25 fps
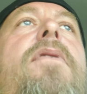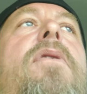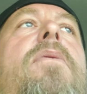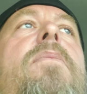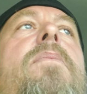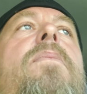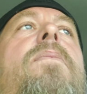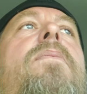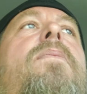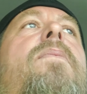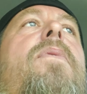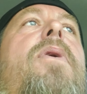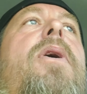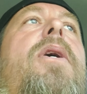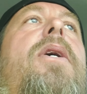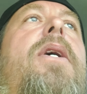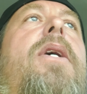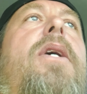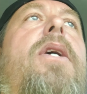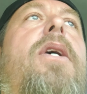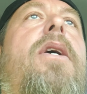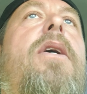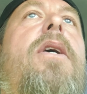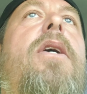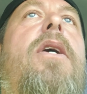them,
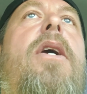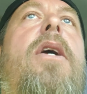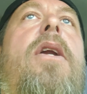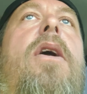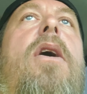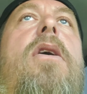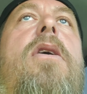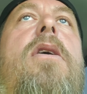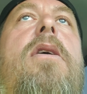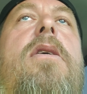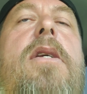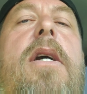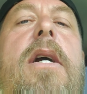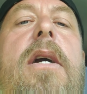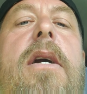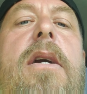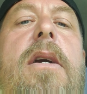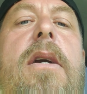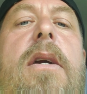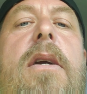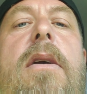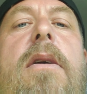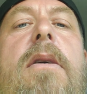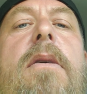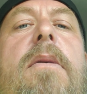you know, because they're
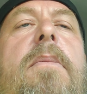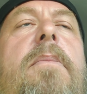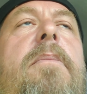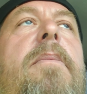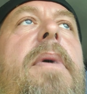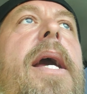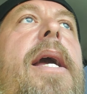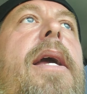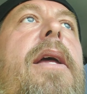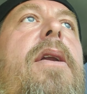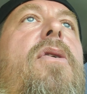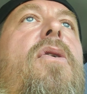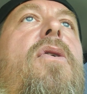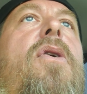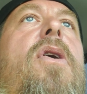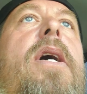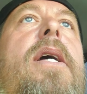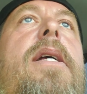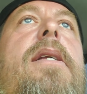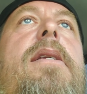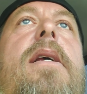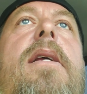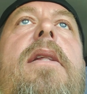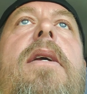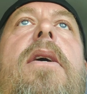making
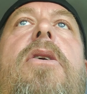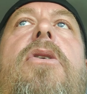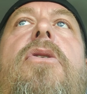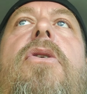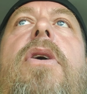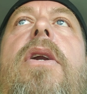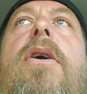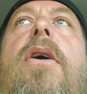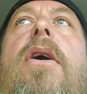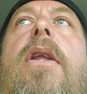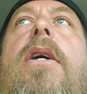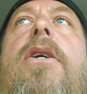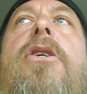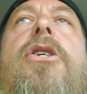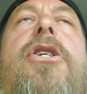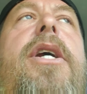noise and they're doing all this